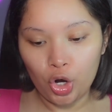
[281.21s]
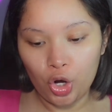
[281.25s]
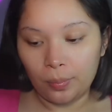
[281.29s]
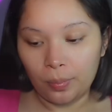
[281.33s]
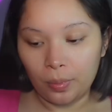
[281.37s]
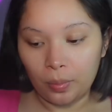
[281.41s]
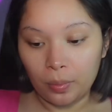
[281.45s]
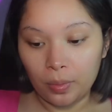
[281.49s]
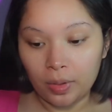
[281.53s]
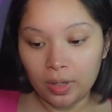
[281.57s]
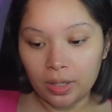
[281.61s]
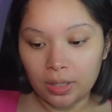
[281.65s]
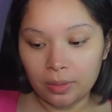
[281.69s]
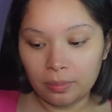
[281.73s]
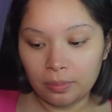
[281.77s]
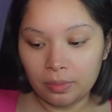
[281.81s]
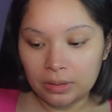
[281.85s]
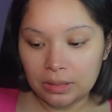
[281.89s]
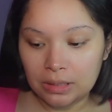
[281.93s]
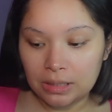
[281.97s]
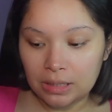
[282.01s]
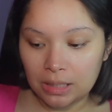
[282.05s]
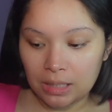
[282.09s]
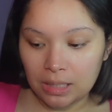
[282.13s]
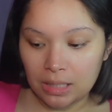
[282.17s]
But we're gonna
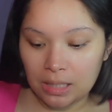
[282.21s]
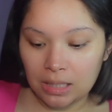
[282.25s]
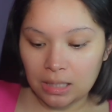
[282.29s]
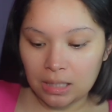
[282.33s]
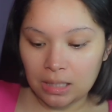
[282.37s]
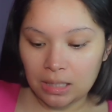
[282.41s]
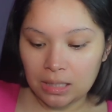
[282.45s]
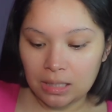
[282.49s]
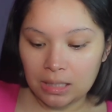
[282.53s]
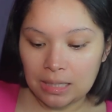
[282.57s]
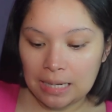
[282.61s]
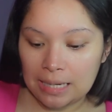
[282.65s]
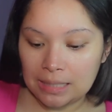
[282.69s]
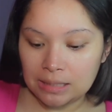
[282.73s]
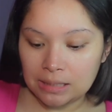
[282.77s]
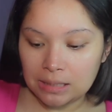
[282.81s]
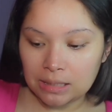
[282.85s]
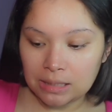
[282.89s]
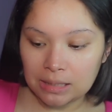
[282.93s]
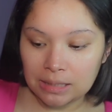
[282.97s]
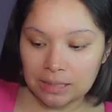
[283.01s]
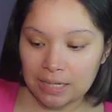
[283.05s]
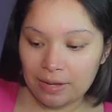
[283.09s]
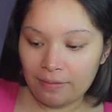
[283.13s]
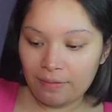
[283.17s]
pretend
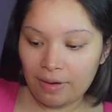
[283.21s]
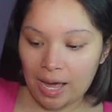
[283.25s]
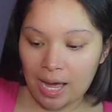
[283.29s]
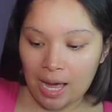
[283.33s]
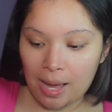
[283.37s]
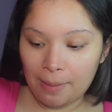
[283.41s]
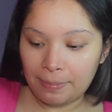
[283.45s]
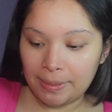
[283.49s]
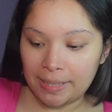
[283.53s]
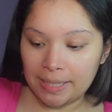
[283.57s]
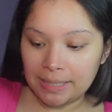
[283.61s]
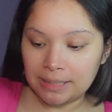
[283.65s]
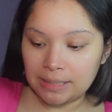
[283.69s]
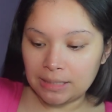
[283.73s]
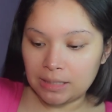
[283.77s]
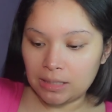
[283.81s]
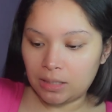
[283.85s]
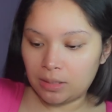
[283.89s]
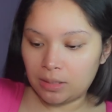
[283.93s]
that's never happened.